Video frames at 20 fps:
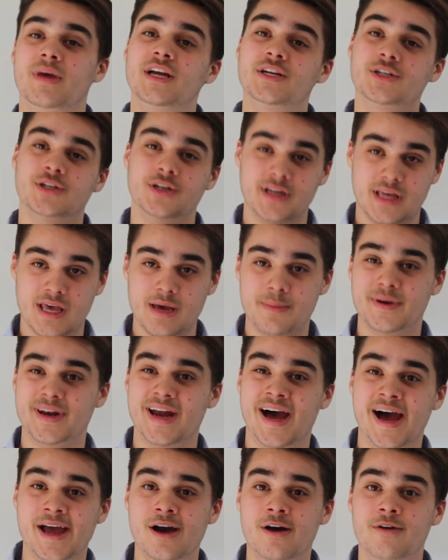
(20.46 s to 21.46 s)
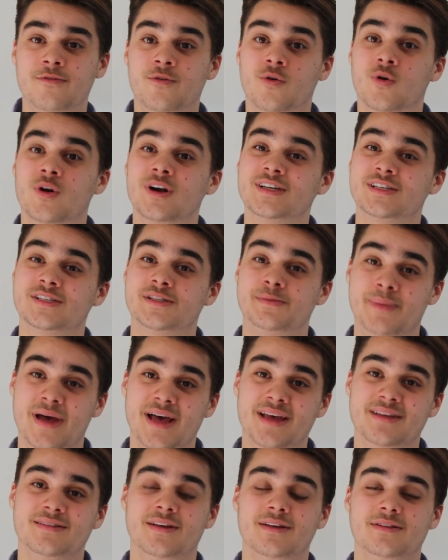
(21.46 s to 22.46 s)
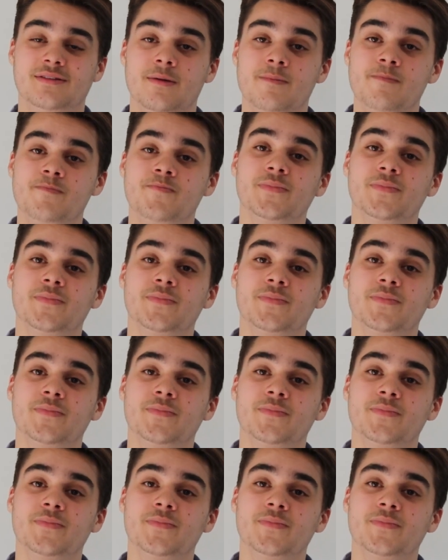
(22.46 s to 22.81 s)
make sure to keep an eye out for asbestos.